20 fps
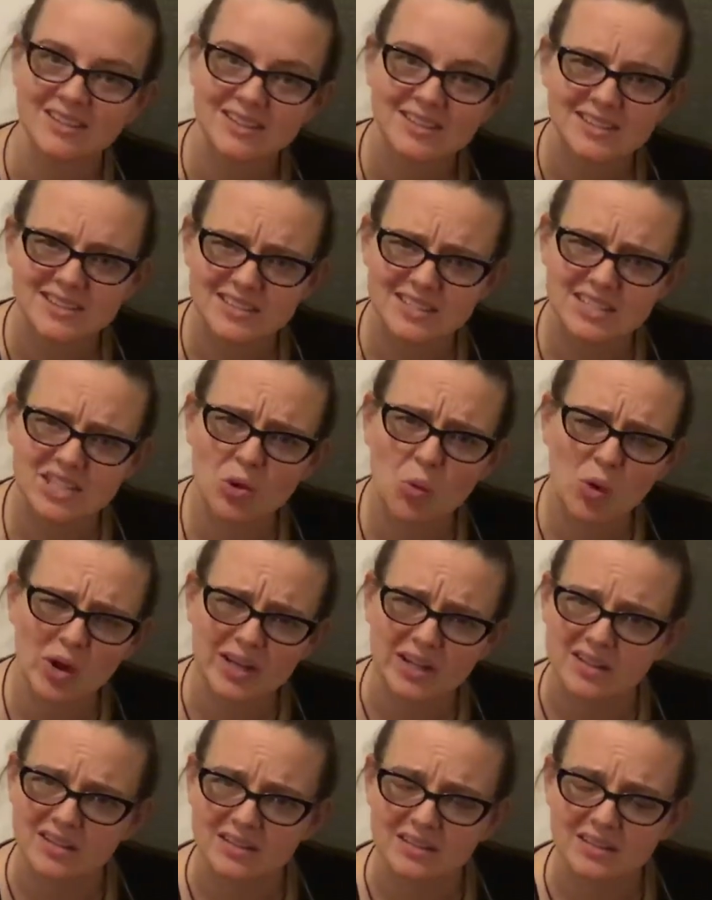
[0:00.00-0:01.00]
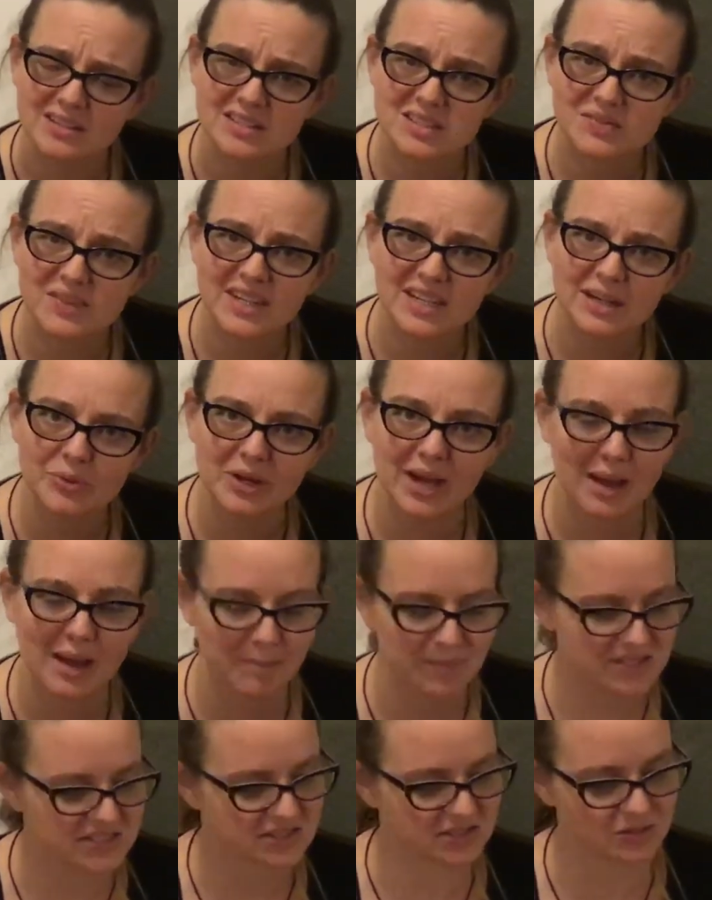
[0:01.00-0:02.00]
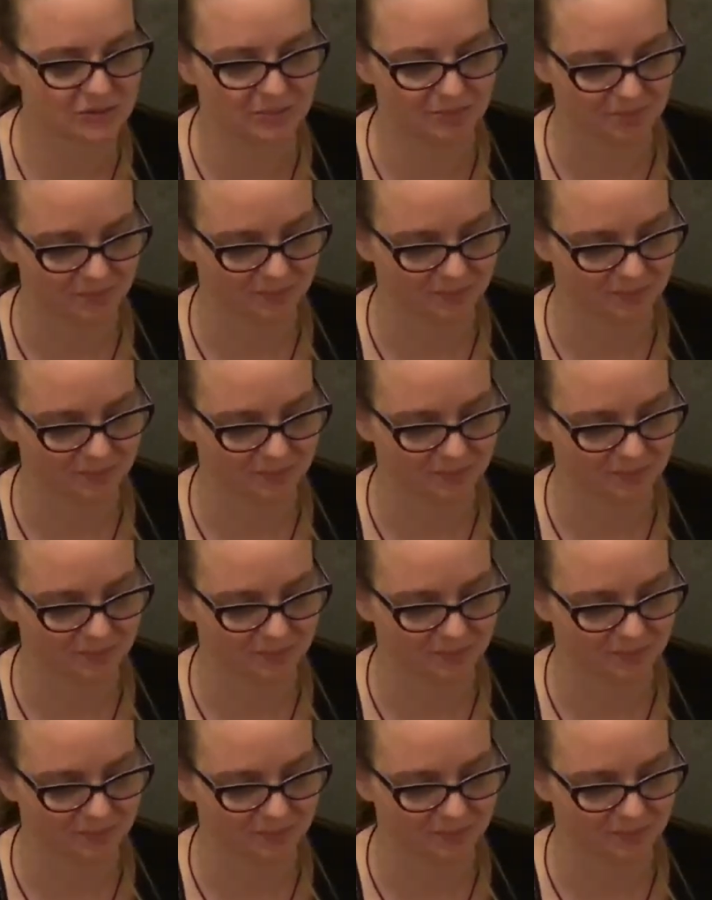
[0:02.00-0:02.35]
a iguana. Let's find out what happens to him.